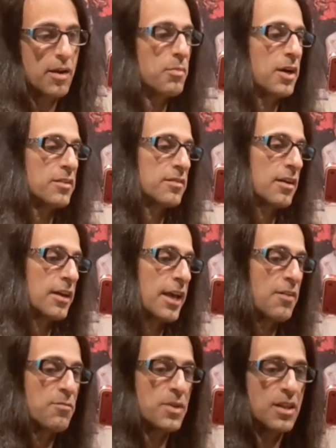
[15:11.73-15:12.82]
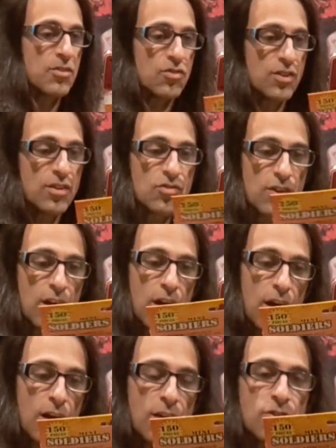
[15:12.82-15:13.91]
But gave me this. This
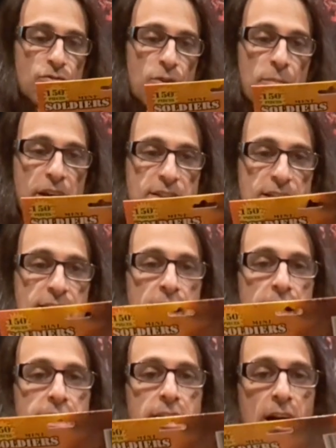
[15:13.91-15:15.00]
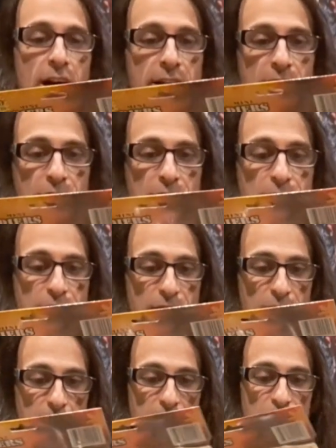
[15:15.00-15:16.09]
is from 1999,
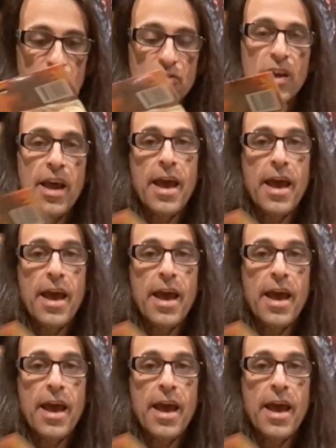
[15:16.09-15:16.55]
150 pieces.